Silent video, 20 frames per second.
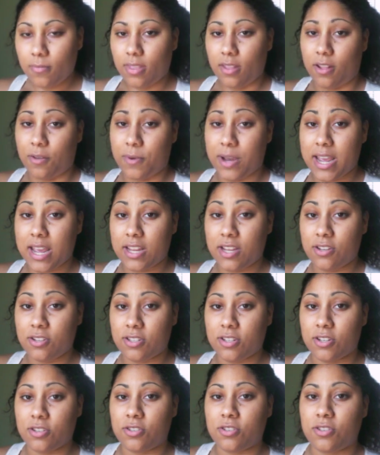The way I use
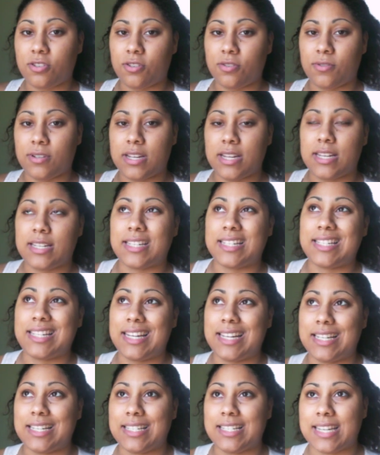those two is I
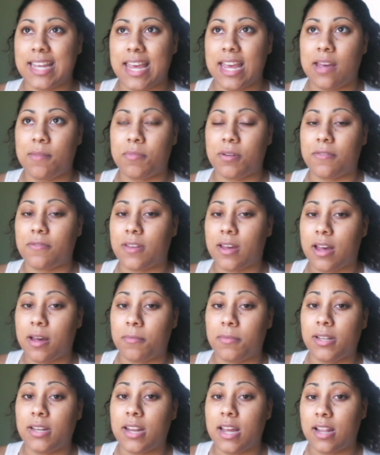take a dab of the
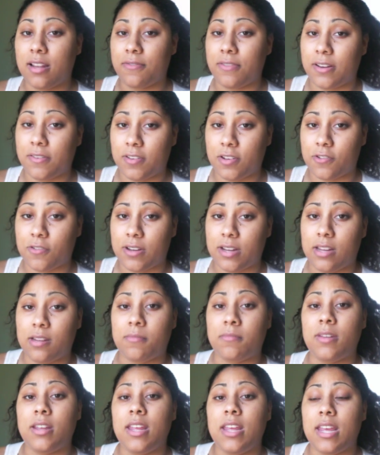Amla and Olive Heavy
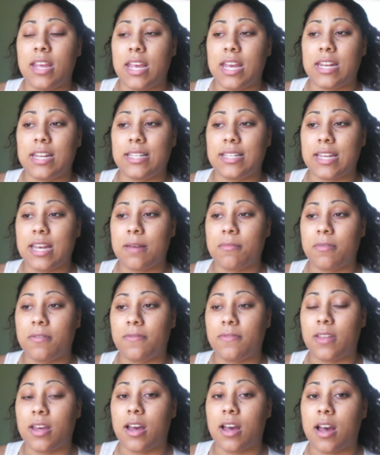Cream and a dab
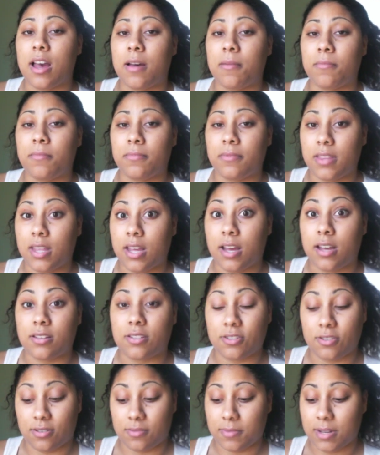of the
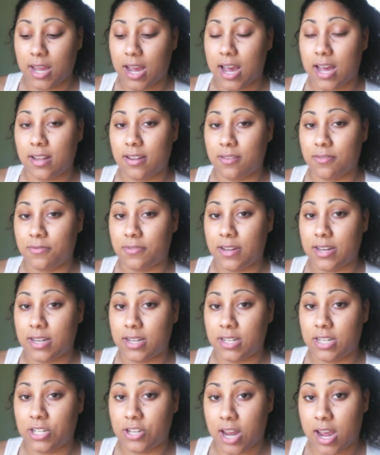Olive and
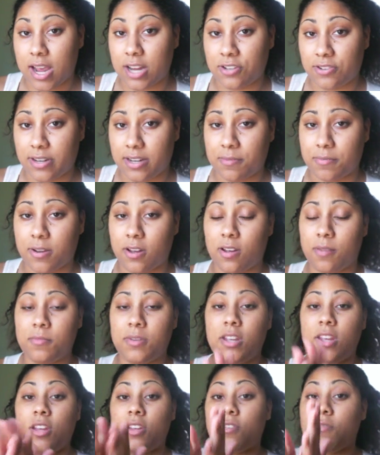Honey Hydrating Balm.
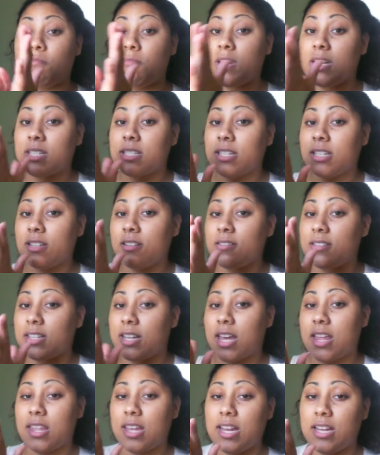You mix a little
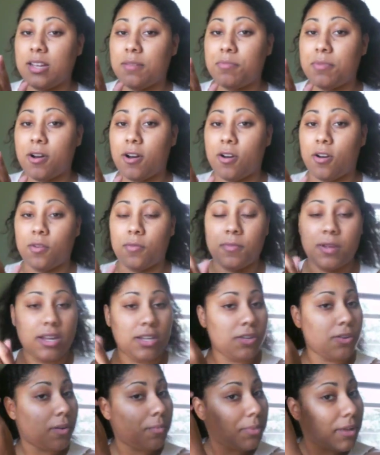together in your palm
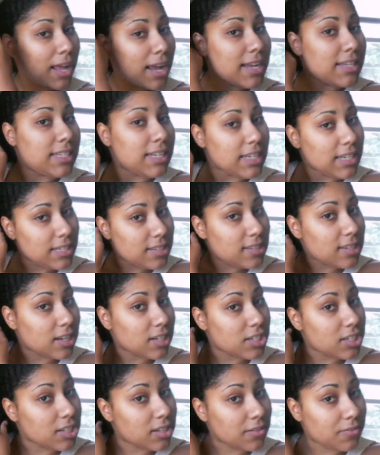and you apply it to each
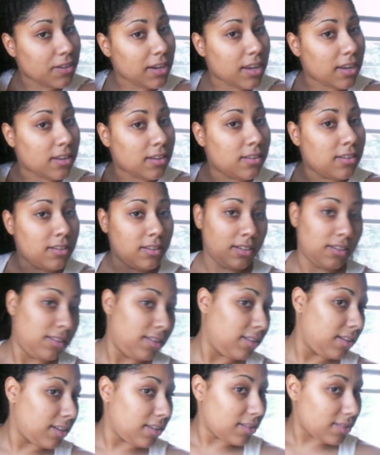section of hair.
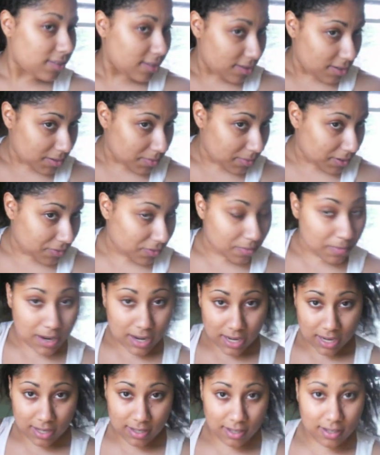Excuse me for my
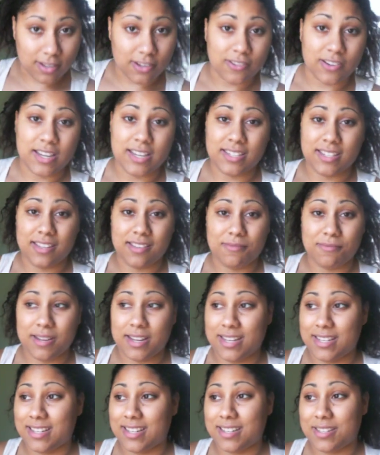hair looking crazy the
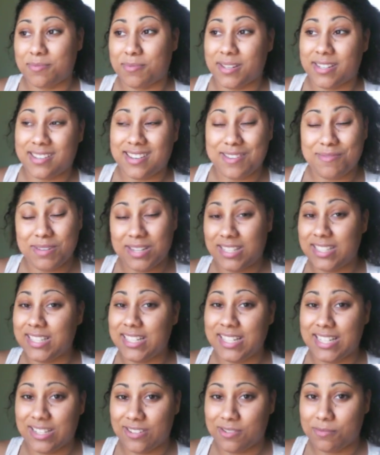way it does, but I've been
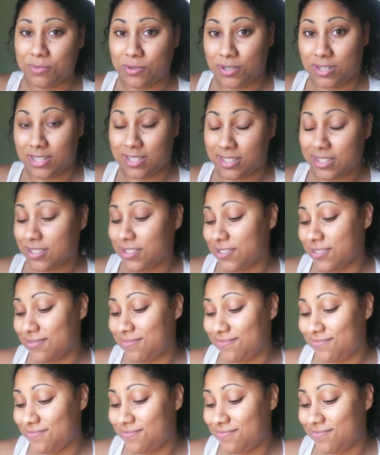cleaning all morning, so